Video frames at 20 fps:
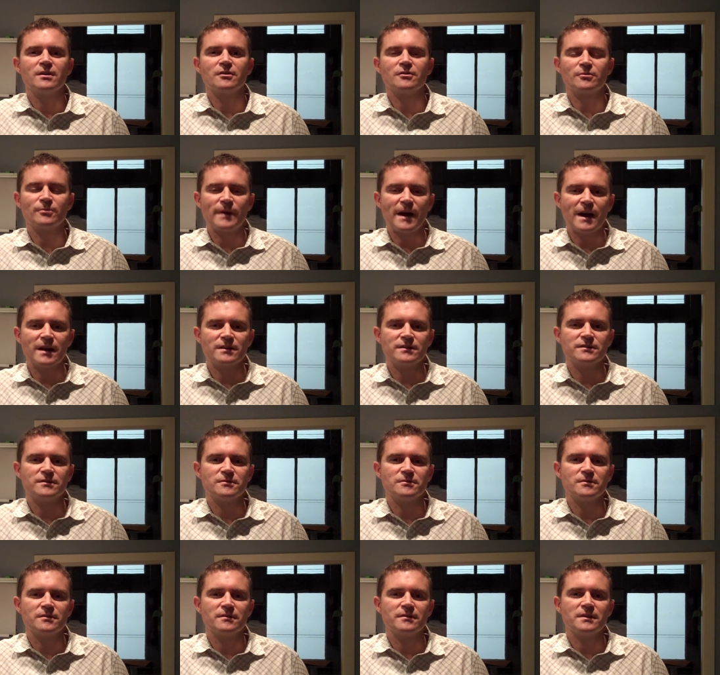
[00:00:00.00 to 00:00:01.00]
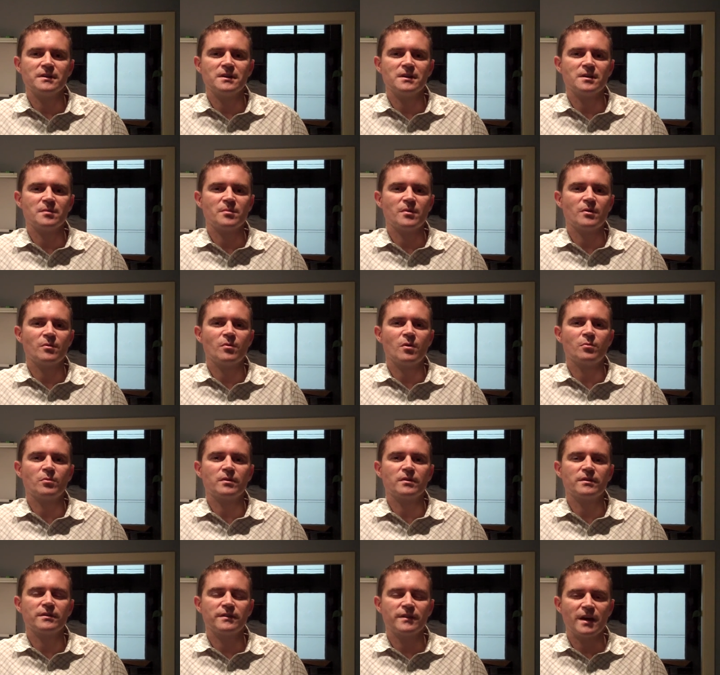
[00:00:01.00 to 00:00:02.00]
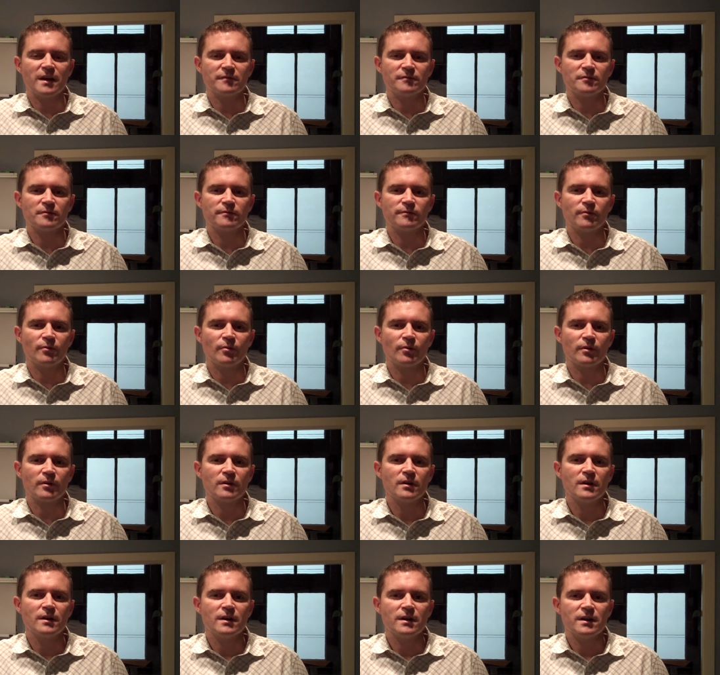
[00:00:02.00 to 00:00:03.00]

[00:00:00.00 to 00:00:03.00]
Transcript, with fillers: gratitude and thinking about what we're thankful for.